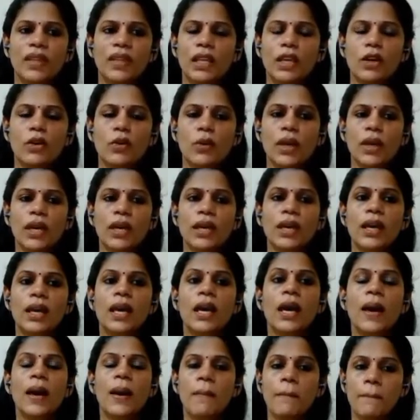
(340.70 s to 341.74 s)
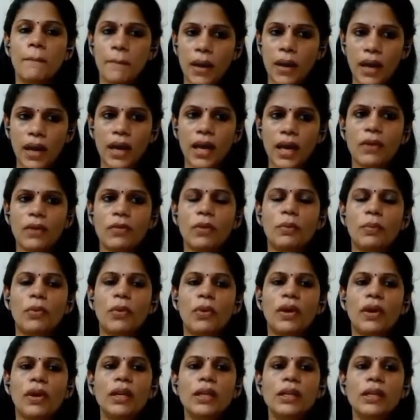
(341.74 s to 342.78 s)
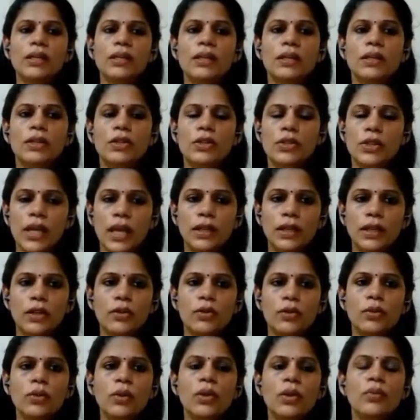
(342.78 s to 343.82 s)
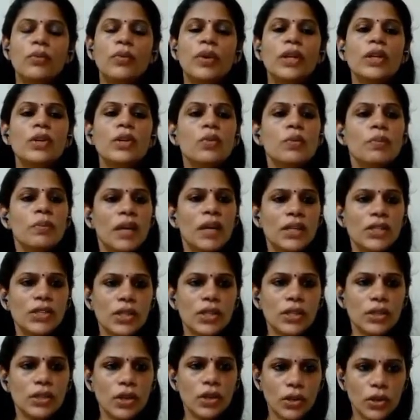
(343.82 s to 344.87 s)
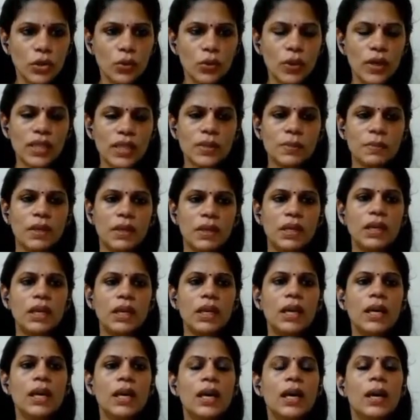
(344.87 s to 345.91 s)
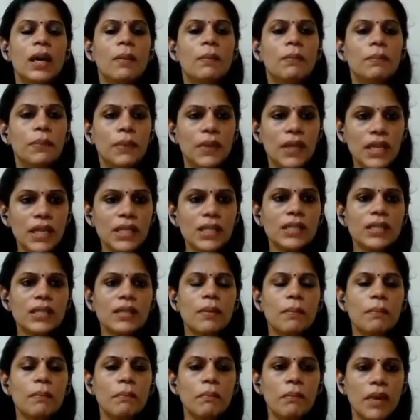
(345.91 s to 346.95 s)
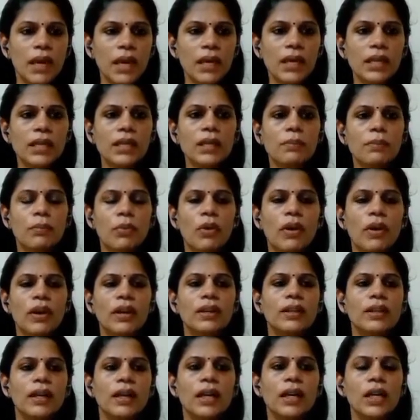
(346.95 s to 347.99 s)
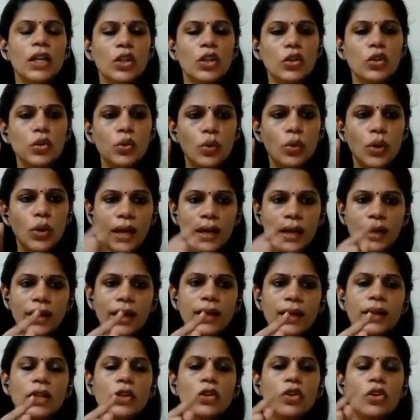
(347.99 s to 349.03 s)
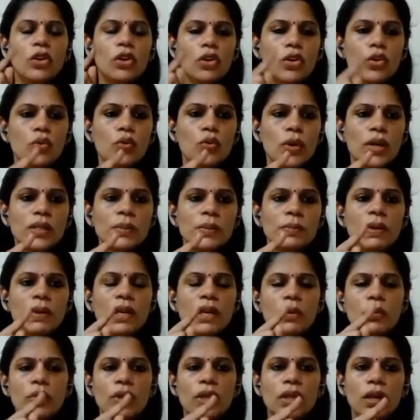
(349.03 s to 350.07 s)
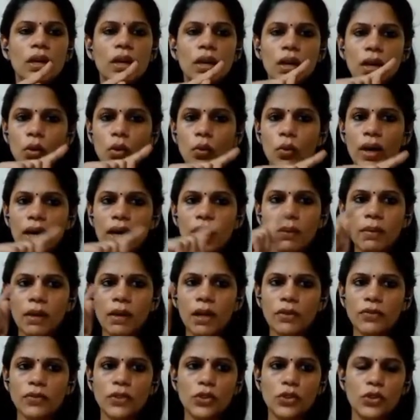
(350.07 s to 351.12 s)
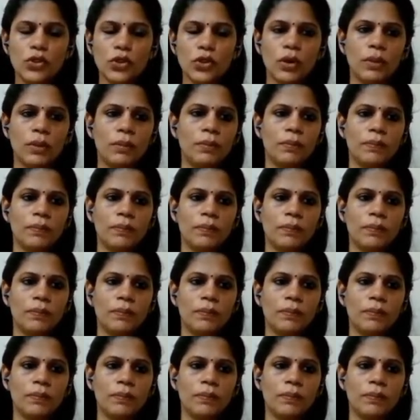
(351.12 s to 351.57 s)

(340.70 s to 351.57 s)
Okay, I have a point to tell you. When you mention your USP, please make it a point that you connect your USP with the requirement of the job.